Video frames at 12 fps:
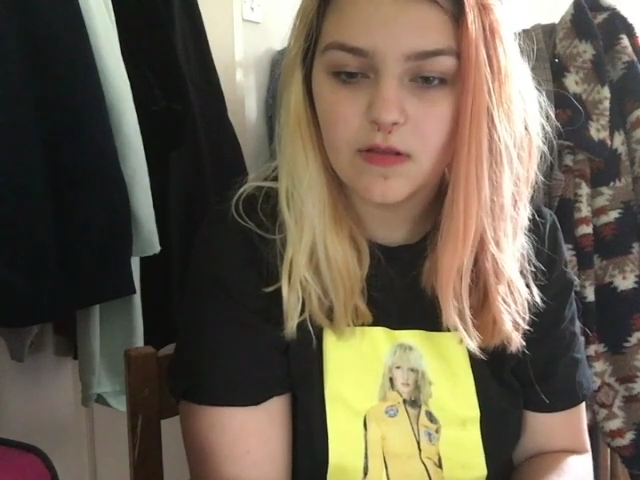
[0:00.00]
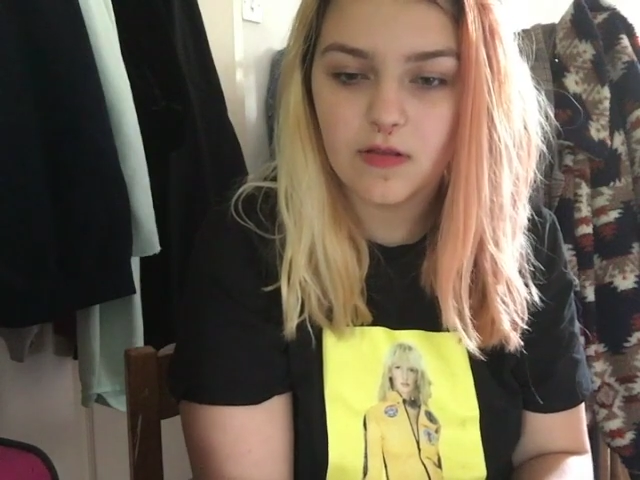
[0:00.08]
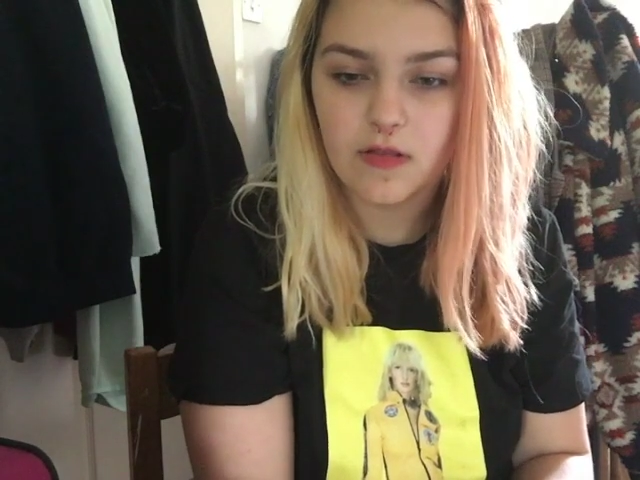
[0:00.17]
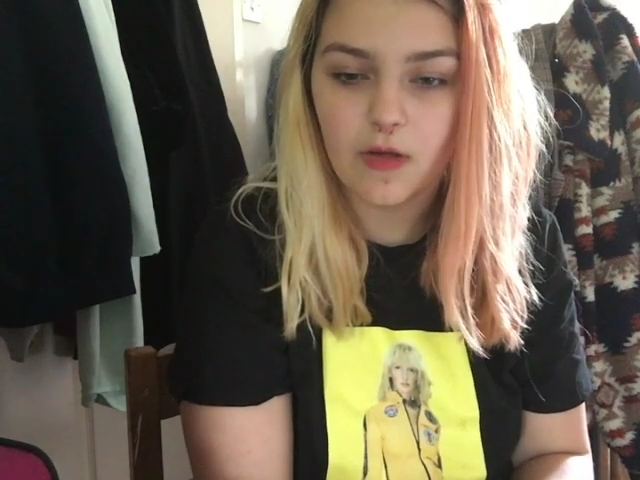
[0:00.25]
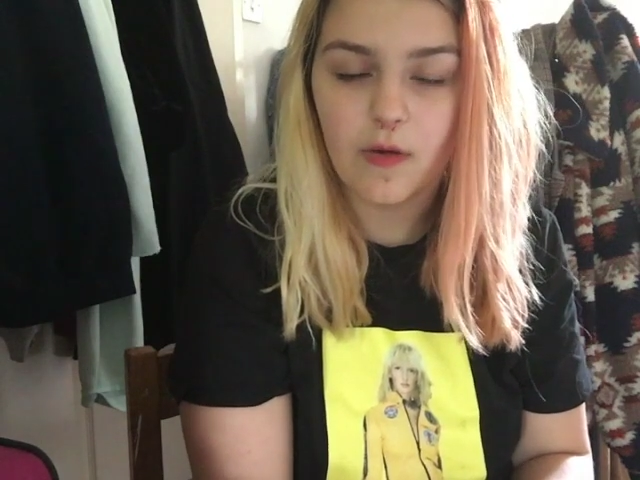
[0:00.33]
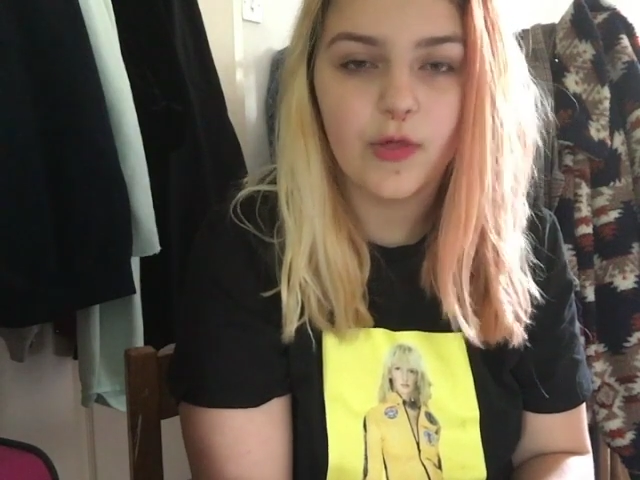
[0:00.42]

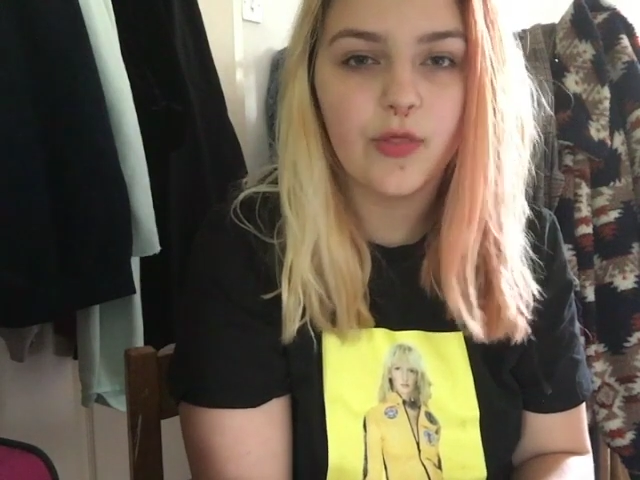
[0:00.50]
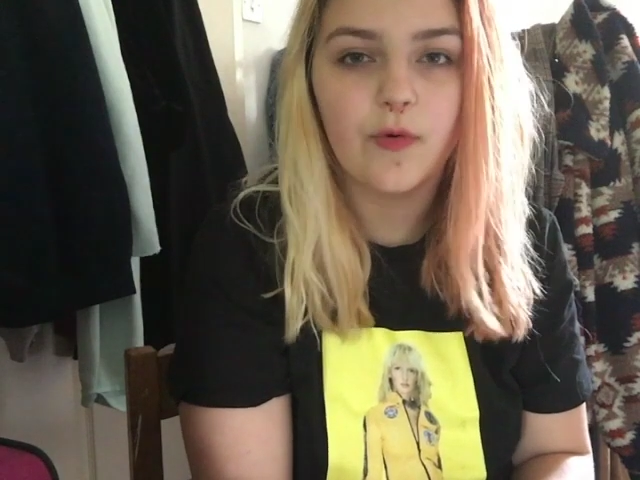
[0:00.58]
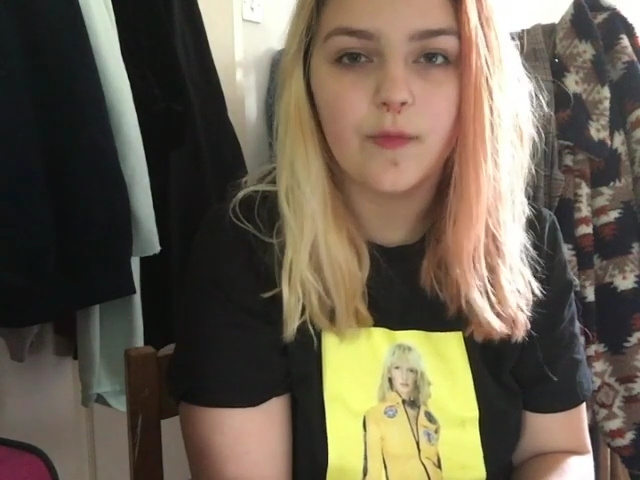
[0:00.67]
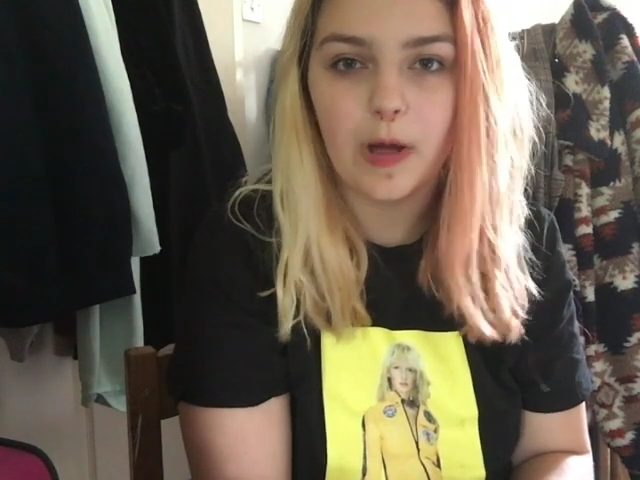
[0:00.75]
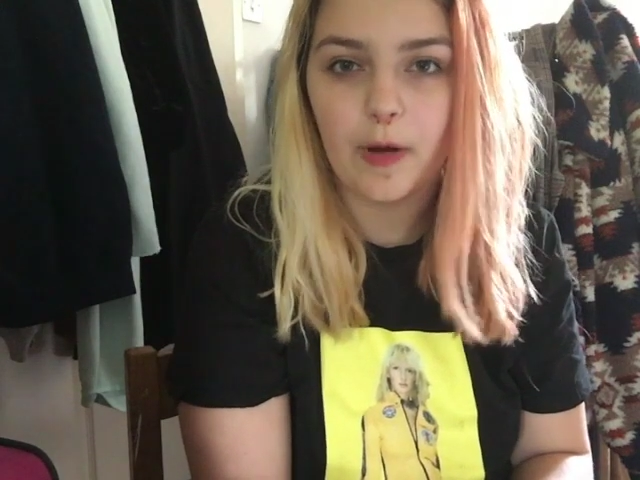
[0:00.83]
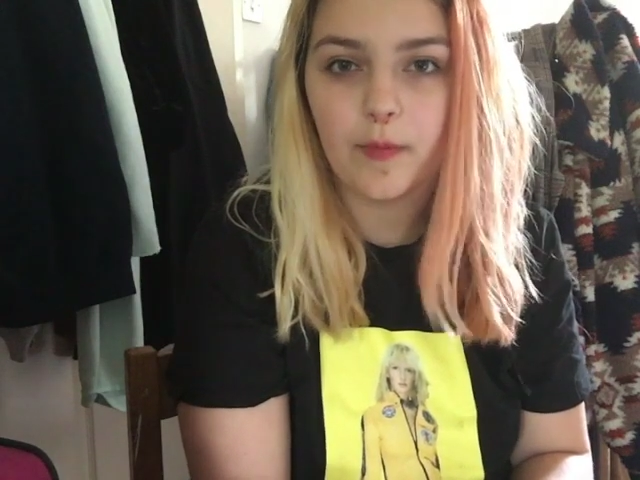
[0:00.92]
so I
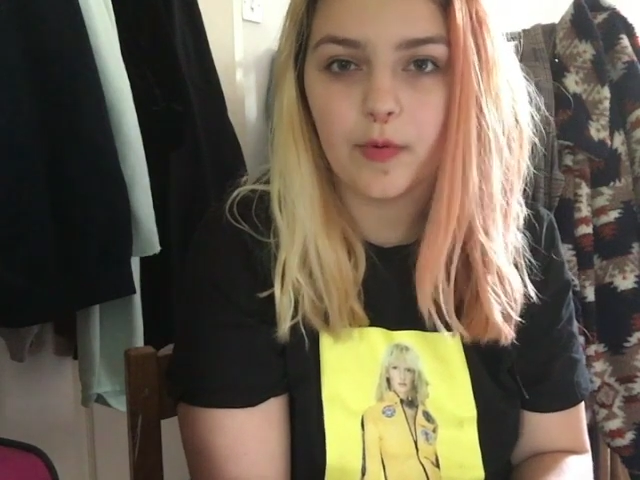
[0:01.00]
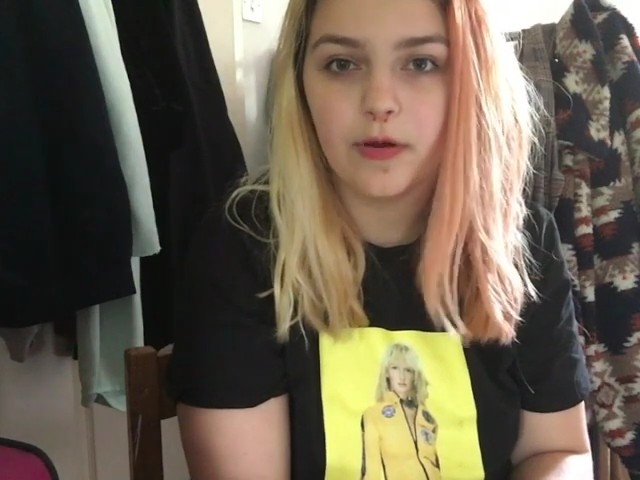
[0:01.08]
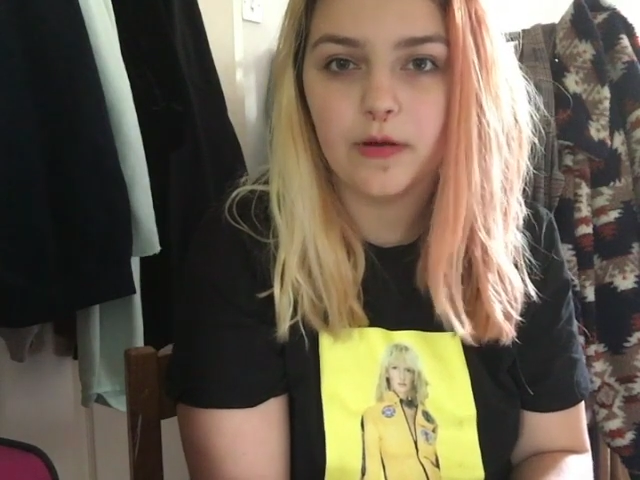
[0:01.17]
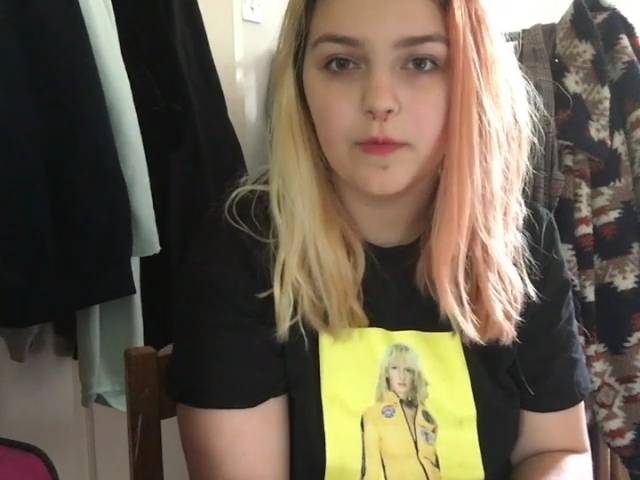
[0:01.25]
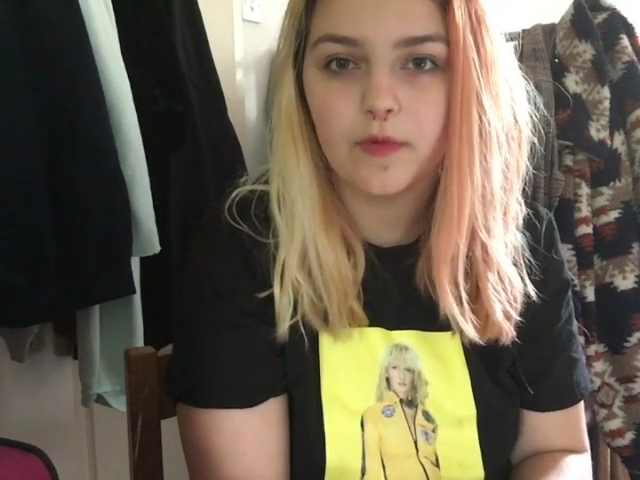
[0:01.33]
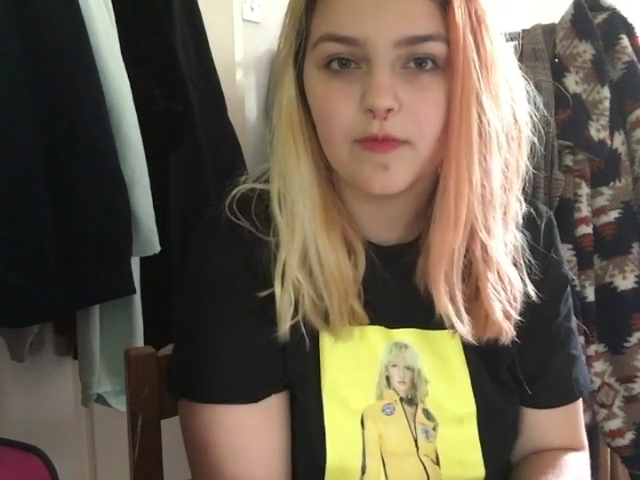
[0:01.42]
thought
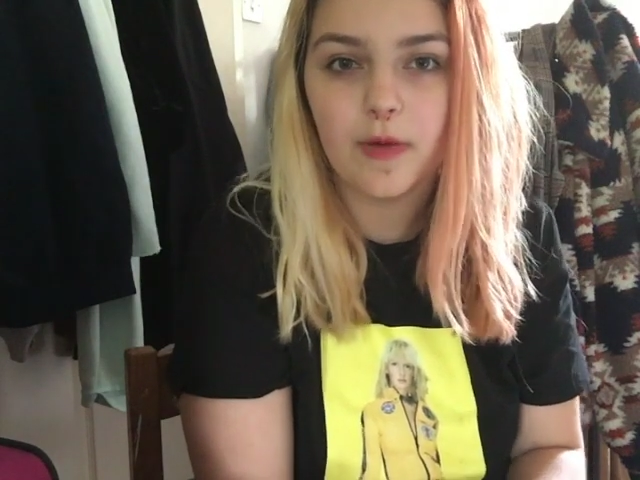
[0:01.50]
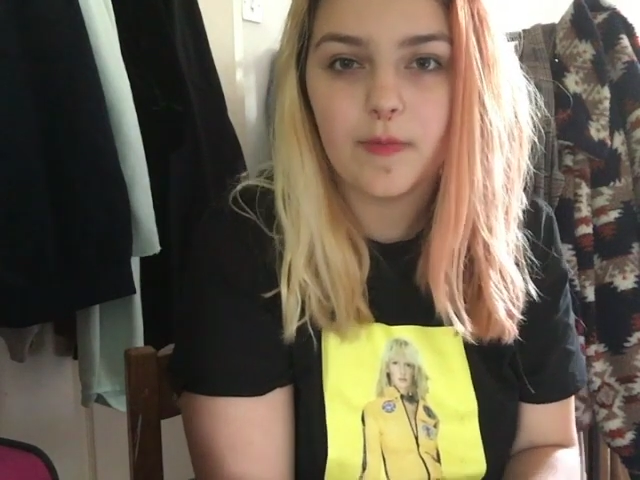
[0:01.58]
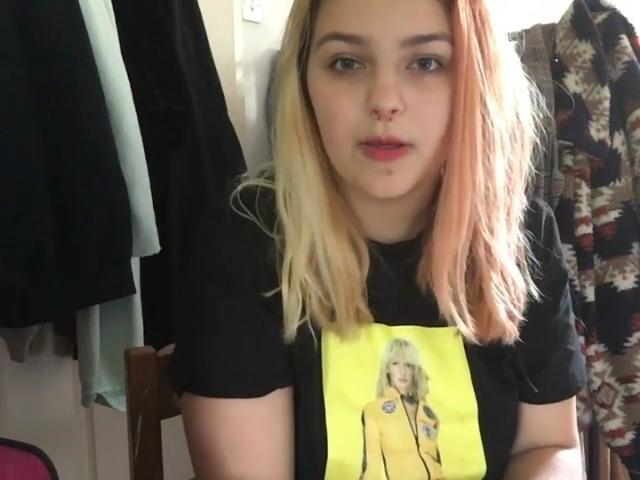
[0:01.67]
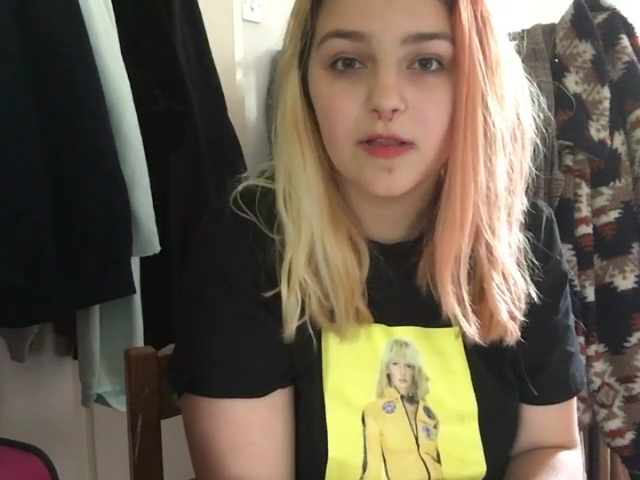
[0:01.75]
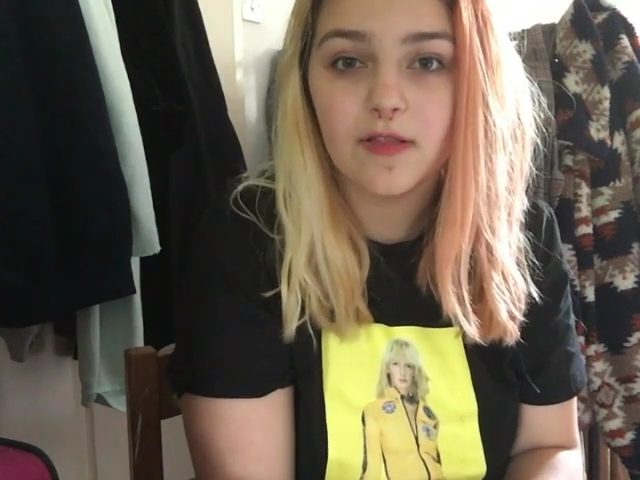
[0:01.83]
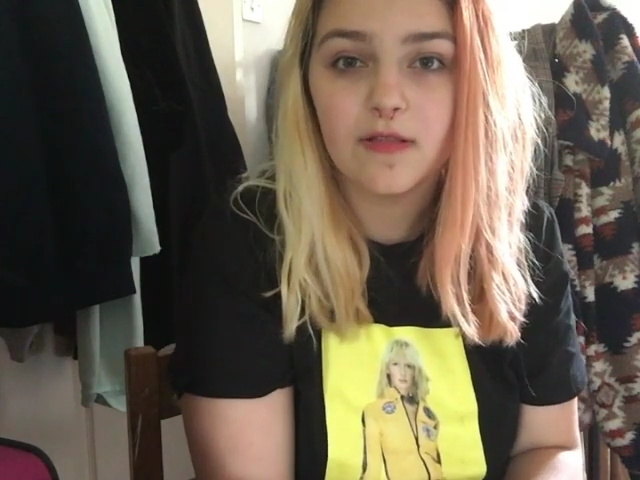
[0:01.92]
PowerPoint was my
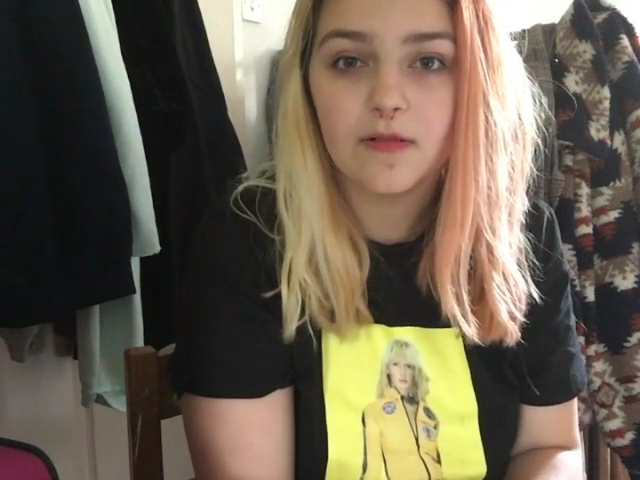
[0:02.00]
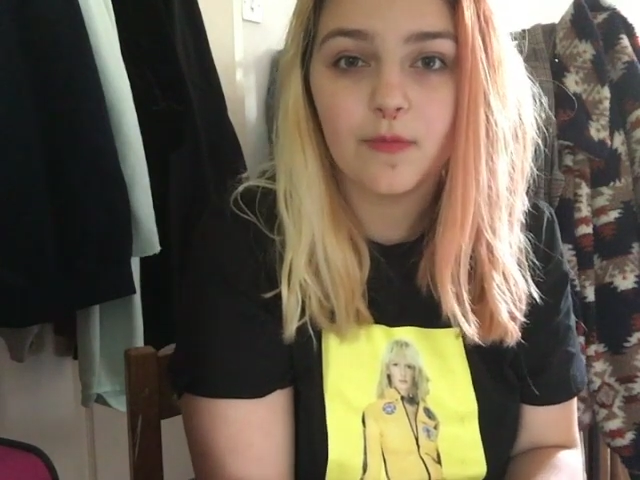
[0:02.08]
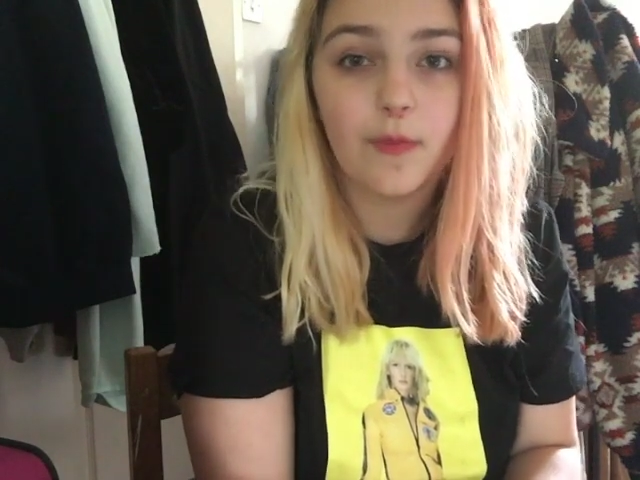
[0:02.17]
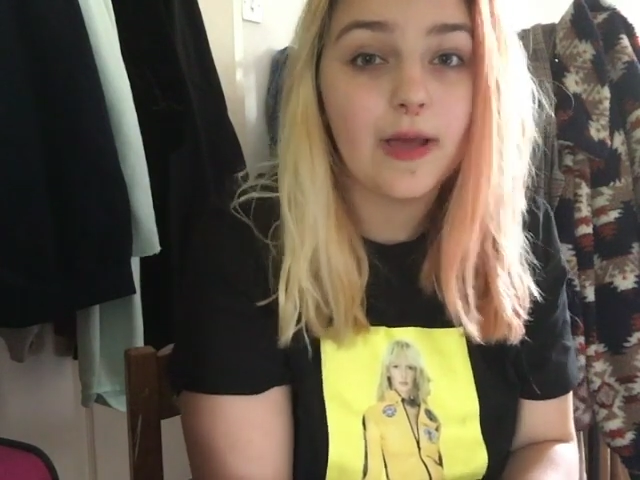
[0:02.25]
best